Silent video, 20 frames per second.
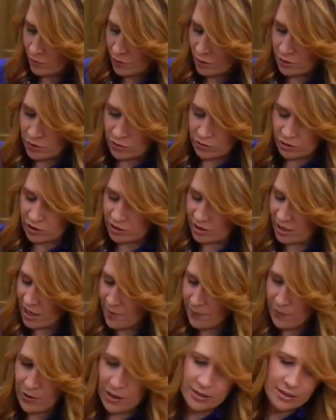So just
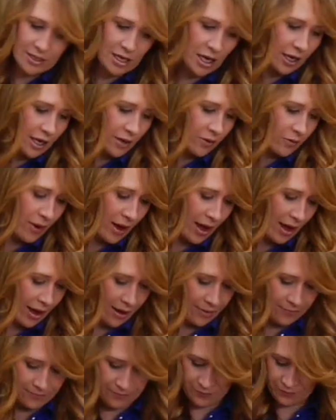keep on tucking
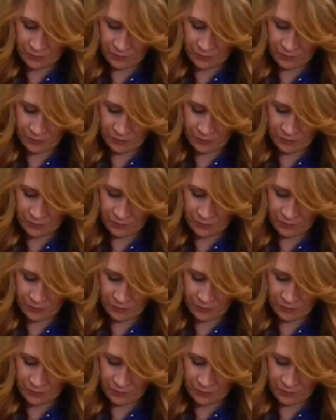away.